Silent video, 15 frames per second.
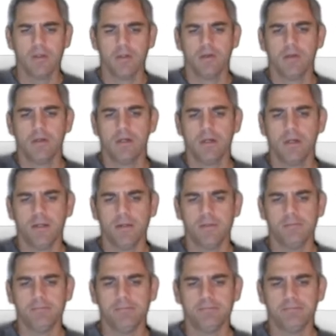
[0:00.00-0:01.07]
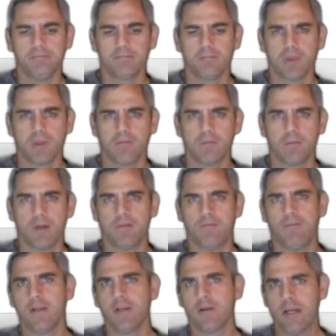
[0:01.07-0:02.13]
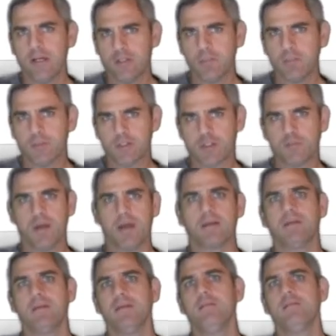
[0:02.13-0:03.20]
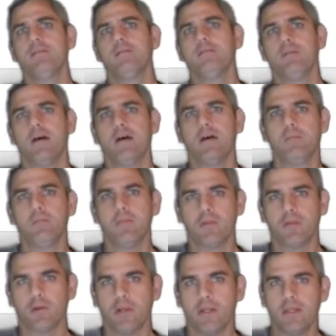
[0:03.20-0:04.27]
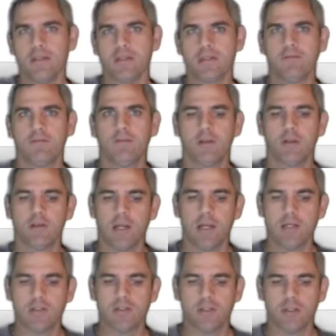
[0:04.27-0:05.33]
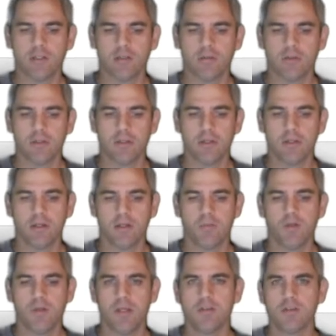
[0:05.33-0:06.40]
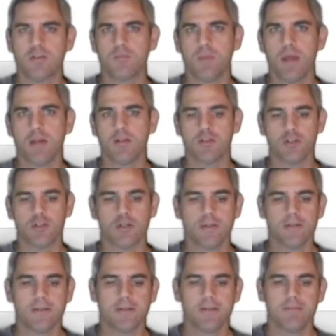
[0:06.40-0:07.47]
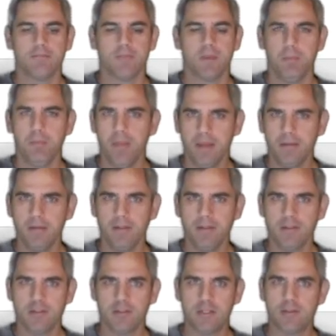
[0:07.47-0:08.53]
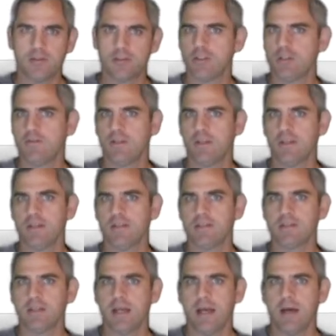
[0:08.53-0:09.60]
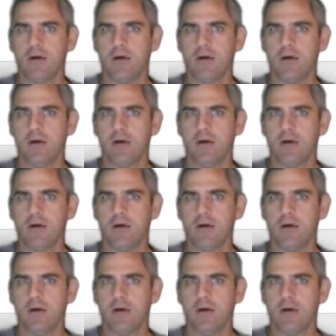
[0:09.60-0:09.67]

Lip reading: From a configuration perspective, there is configuration in Communications Manager, mainly just to take the certificates out